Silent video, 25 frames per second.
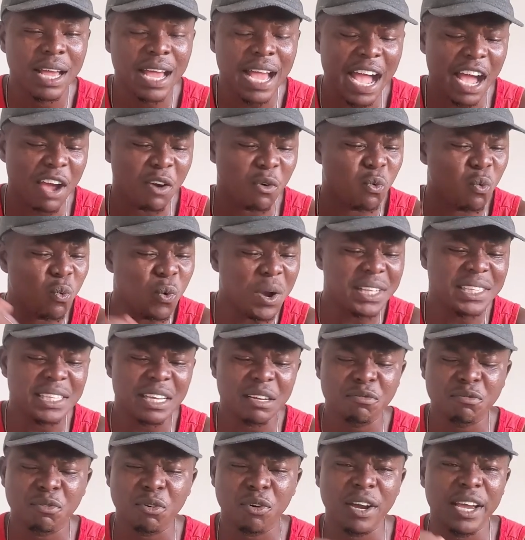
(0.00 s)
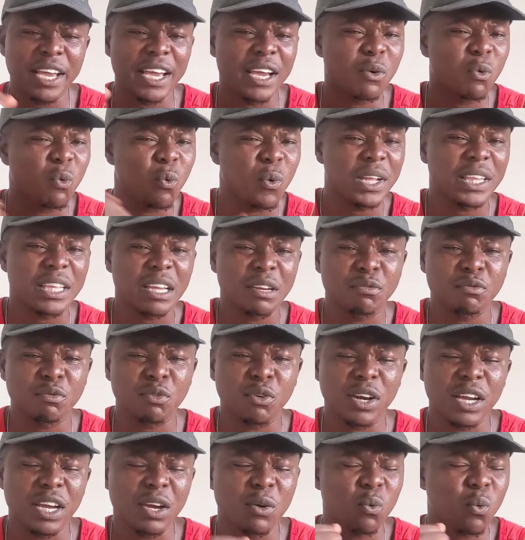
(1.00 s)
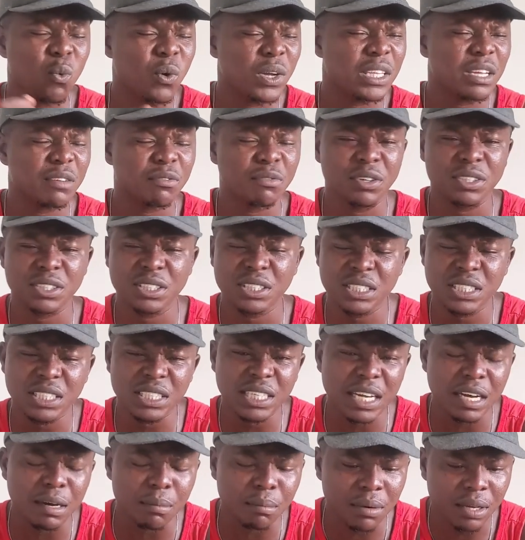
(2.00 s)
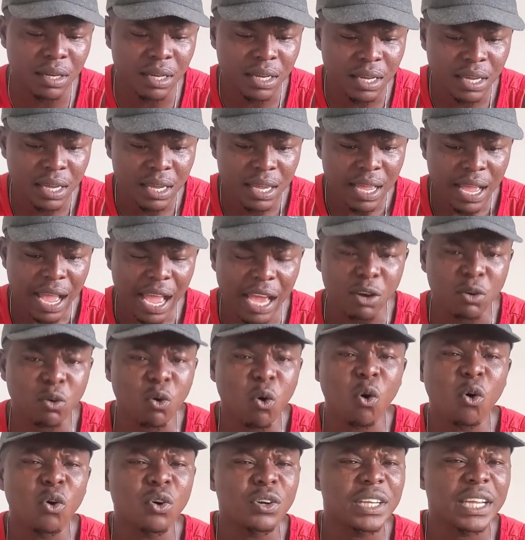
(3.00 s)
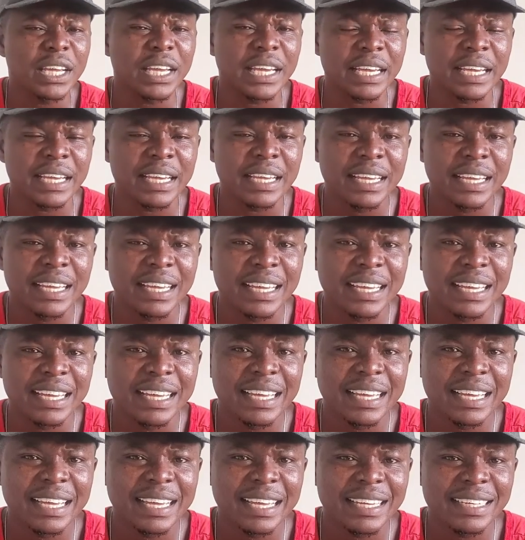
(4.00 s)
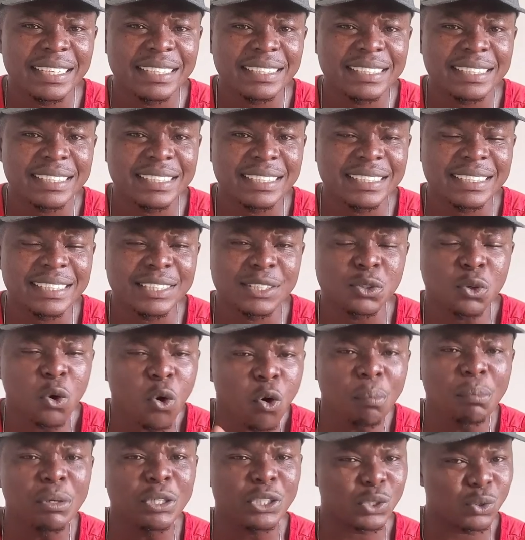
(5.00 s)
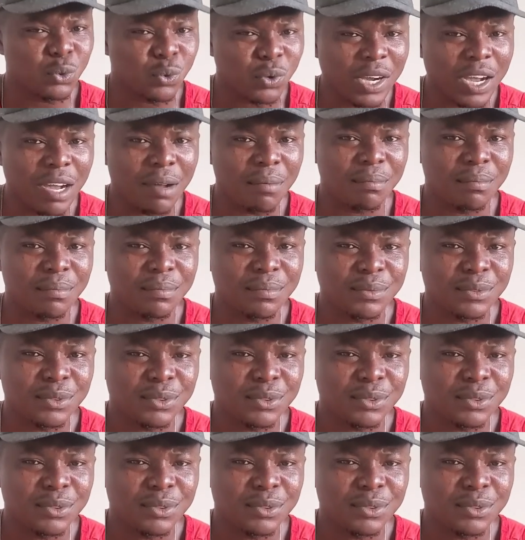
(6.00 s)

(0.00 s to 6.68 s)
I waited for her, she didn't come. I called her, she told me she would come.